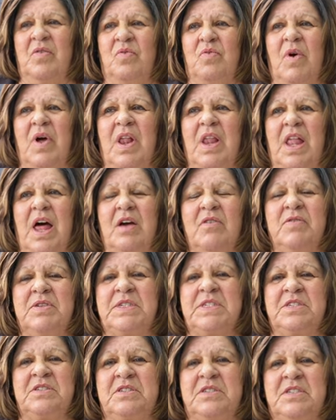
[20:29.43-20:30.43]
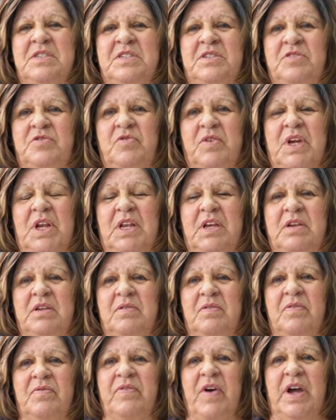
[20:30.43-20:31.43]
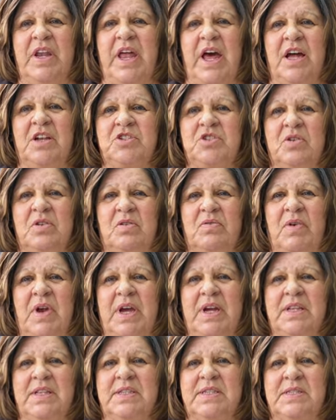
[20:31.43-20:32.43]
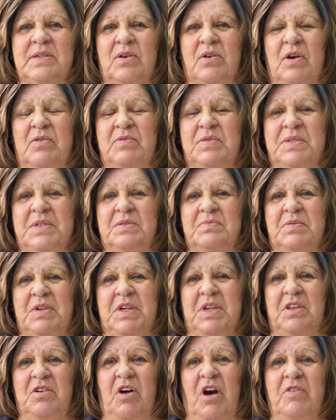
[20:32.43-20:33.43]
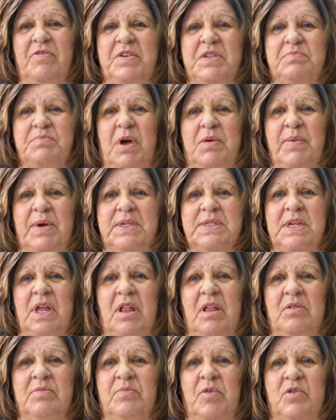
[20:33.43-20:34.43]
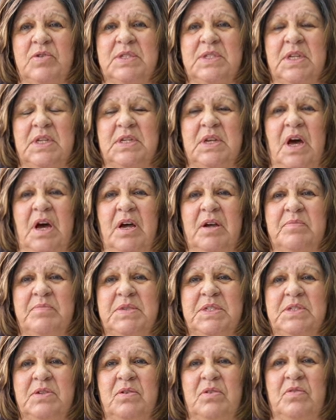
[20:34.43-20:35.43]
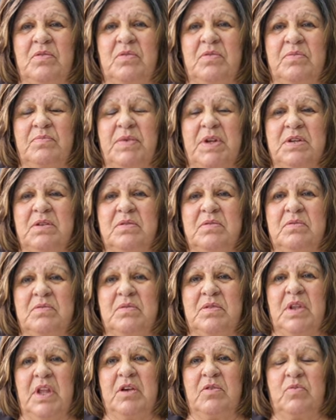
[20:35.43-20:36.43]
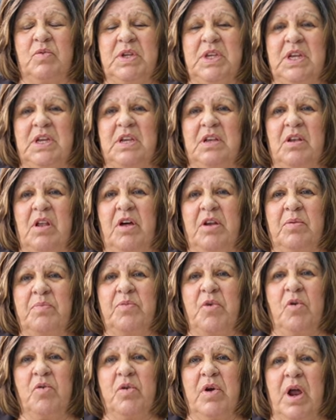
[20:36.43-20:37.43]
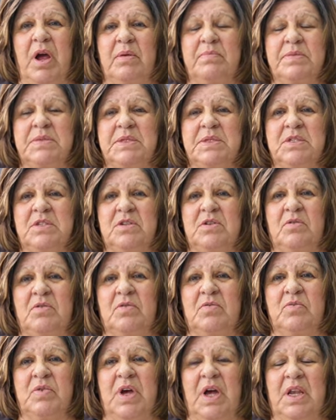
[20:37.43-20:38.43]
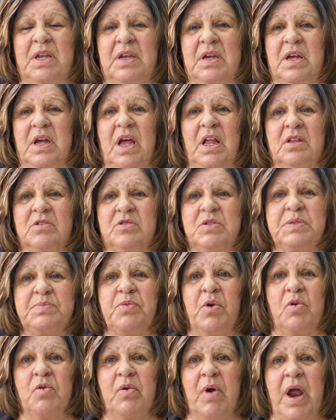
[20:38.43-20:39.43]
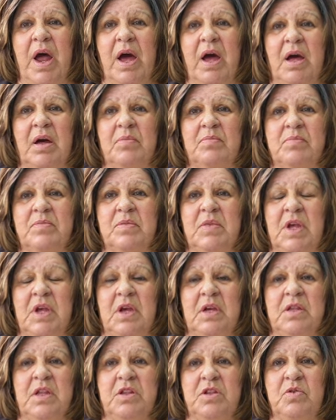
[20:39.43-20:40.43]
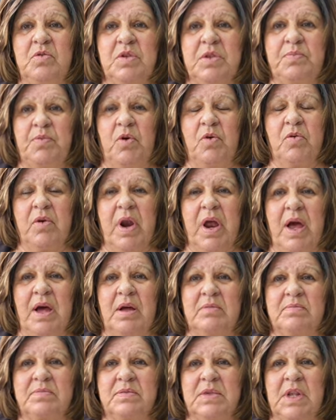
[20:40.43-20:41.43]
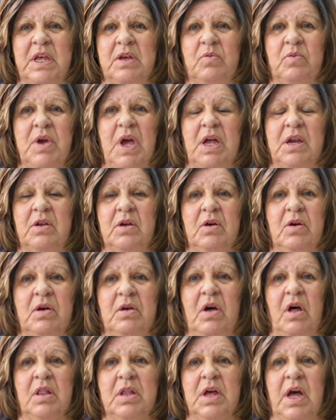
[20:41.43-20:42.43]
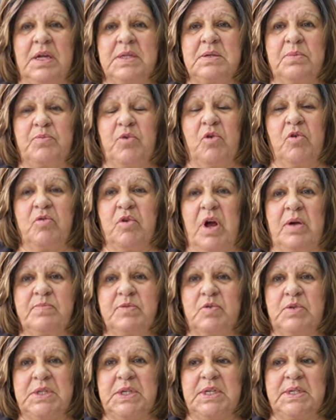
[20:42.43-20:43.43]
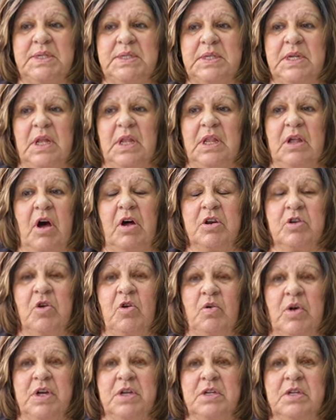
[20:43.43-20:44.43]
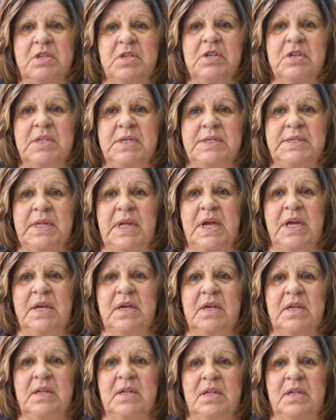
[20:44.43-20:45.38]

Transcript: Well, I was just strictly financial, right? So I was in the office by myself most of the time. So, but like we did a lot of programs, you know, we had elders program, youth program, like we had all kinds of programs, which is still ongoing to this day.